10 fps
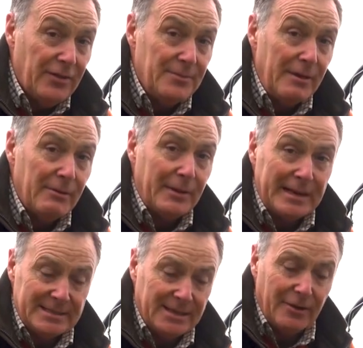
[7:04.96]
the mower when
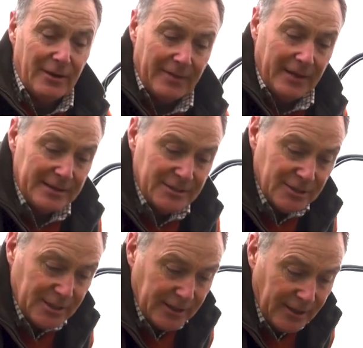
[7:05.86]
it's low like that. It's
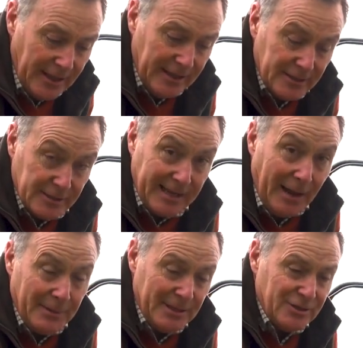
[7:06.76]
just going to
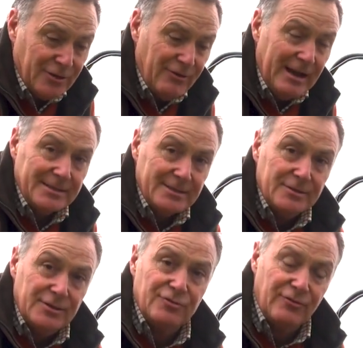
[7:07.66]
damage the grass
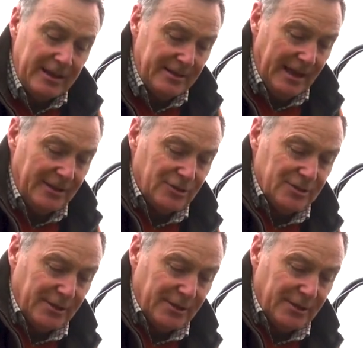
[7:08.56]
and strain the engine.